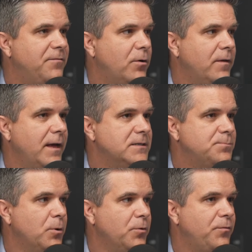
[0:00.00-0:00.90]
for that is
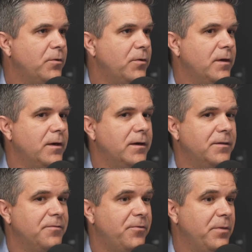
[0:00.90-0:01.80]
both from
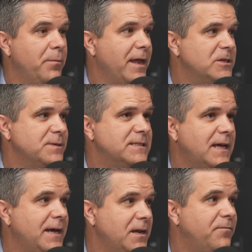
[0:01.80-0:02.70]
the management
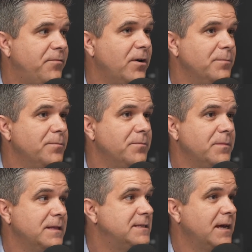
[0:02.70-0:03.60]
side and from,
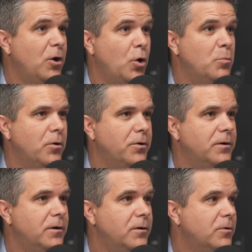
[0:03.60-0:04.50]
let's say, a
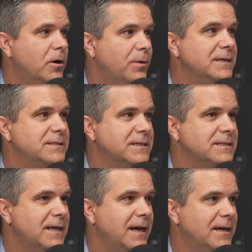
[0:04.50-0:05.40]
homeowner or a resident
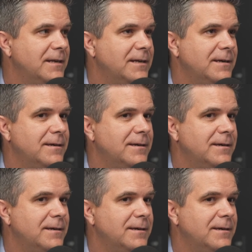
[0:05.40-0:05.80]
side.